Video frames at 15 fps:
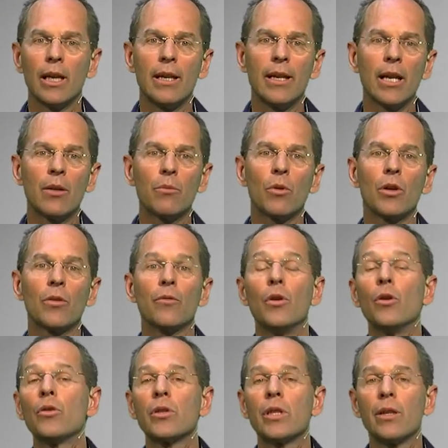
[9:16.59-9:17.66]
a network
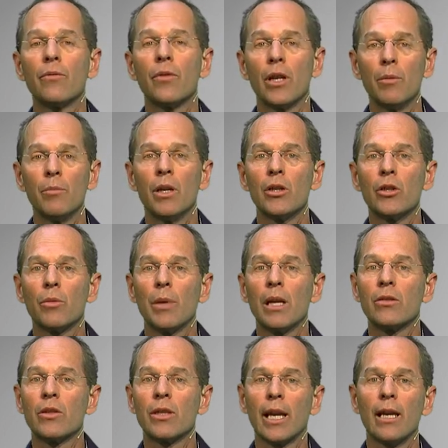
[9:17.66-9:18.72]
focusing very much
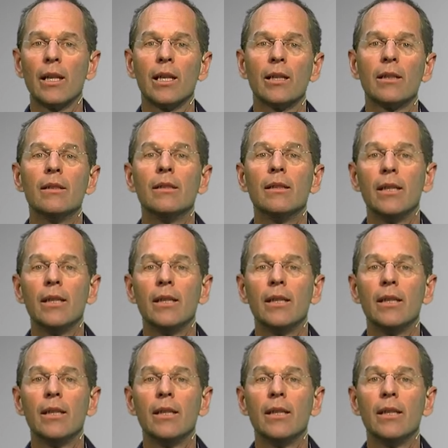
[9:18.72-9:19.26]
about scaling